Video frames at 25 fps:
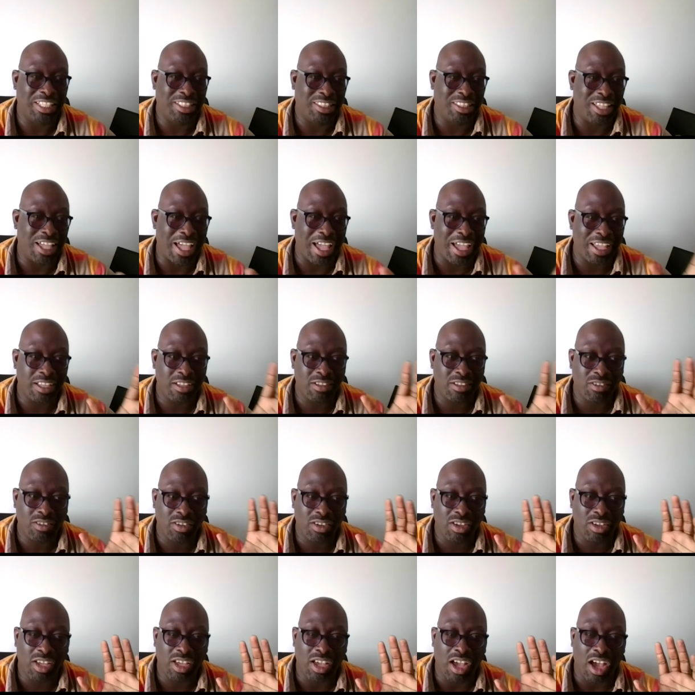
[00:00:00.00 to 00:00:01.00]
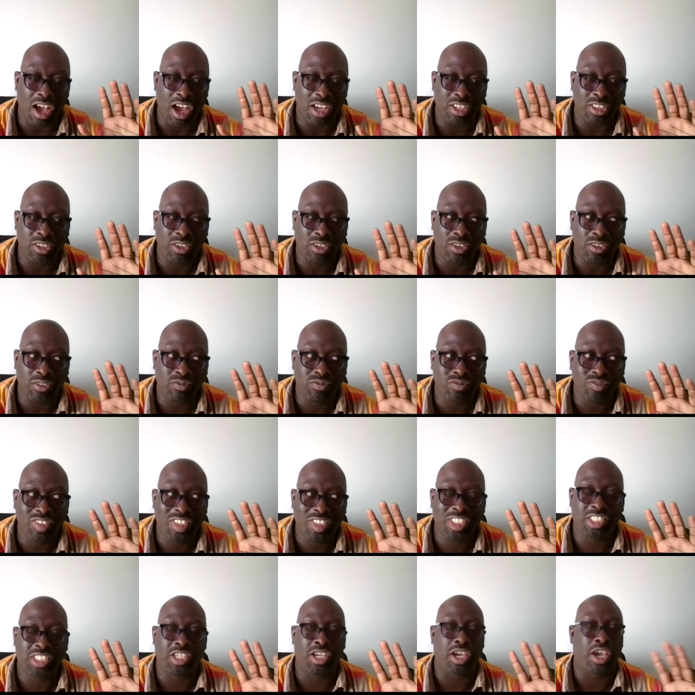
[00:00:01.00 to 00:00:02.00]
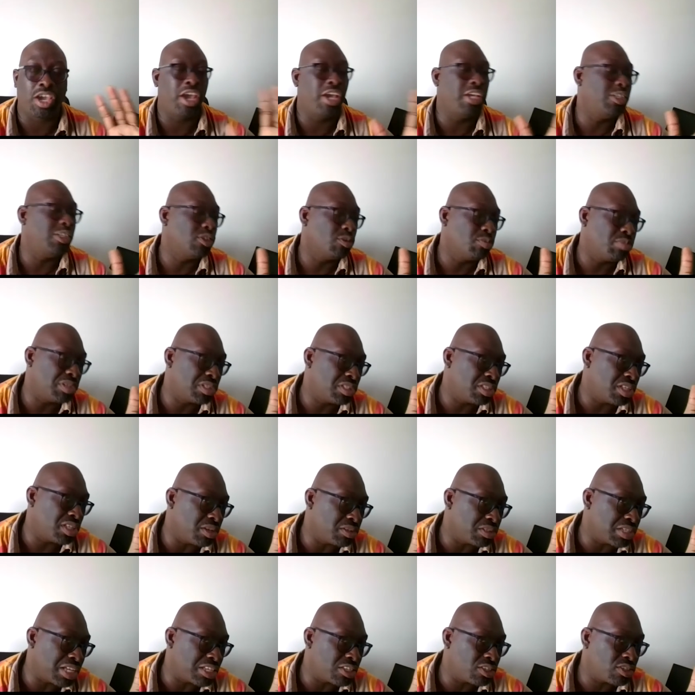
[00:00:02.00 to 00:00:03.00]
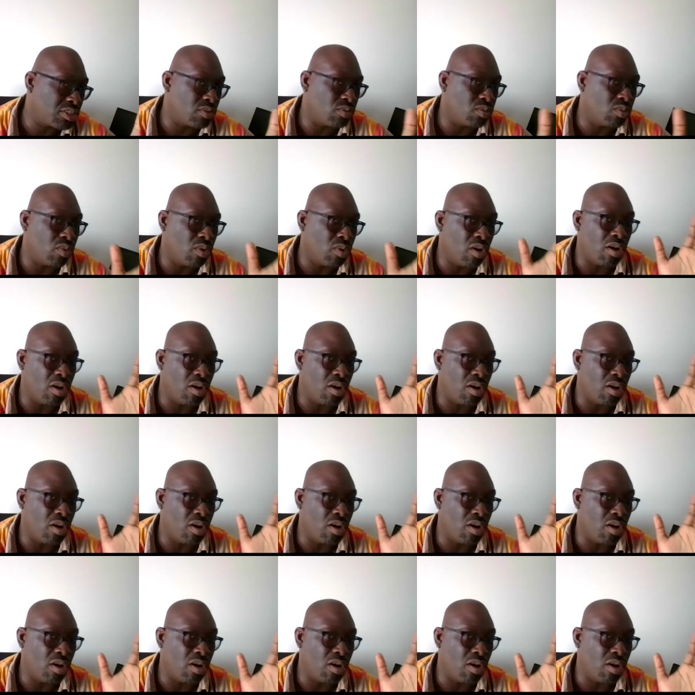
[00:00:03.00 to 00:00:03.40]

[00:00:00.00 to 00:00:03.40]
And did that kind of change your perception as to